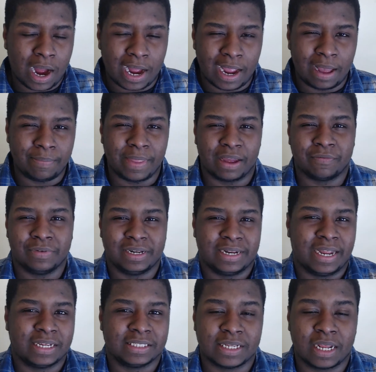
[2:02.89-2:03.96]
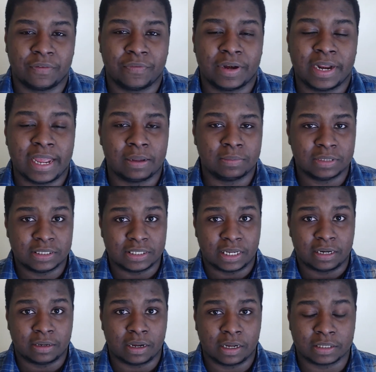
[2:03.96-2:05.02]
I'm not really that excited for the AMD
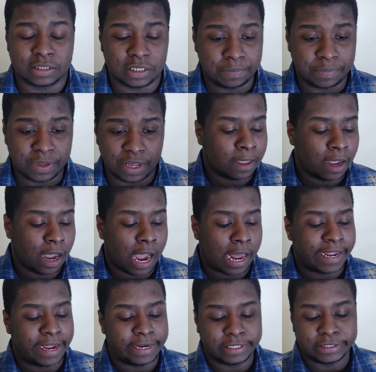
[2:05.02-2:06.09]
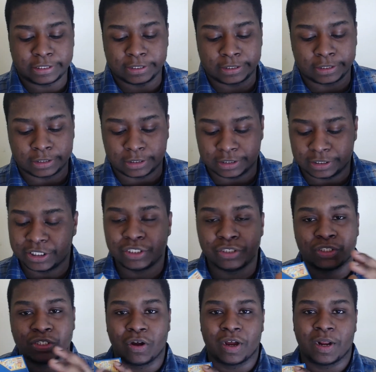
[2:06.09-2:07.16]
Zen CPU. Yeah, let's just continue
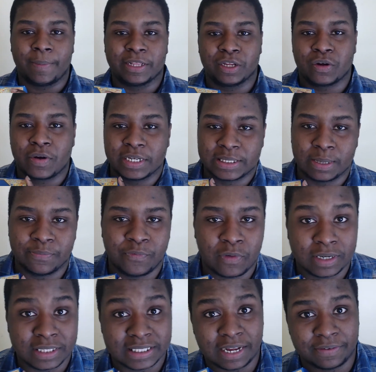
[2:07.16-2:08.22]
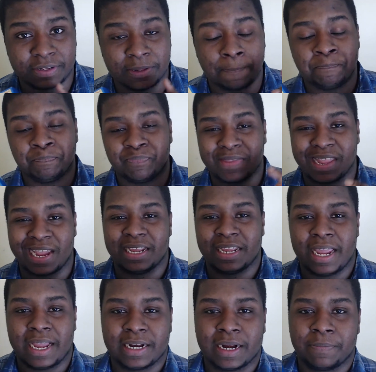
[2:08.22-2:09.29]
talking about the Core i7
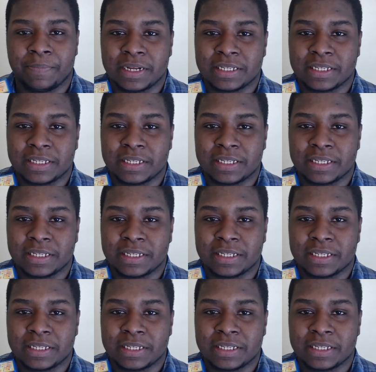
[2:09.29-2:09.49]
4790K that I picked